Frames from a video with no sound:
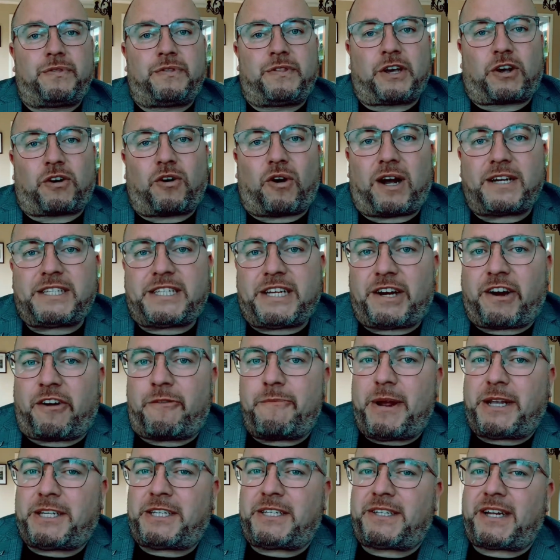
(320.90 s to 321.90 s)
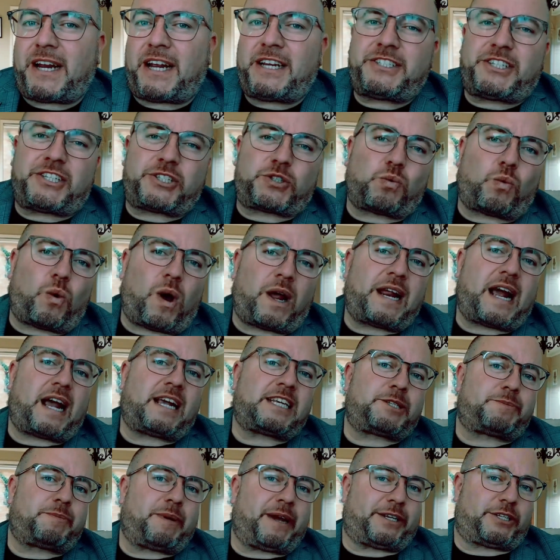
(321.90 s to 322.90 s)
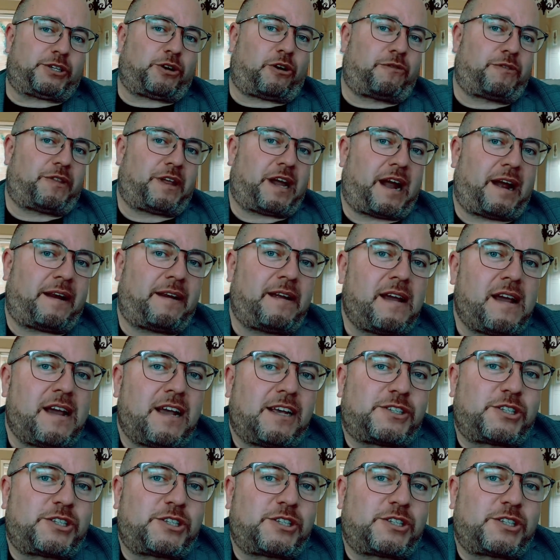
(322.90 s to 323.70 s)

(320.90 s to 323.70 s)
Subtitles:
the criteria I've mentioned today is just one aspect of that.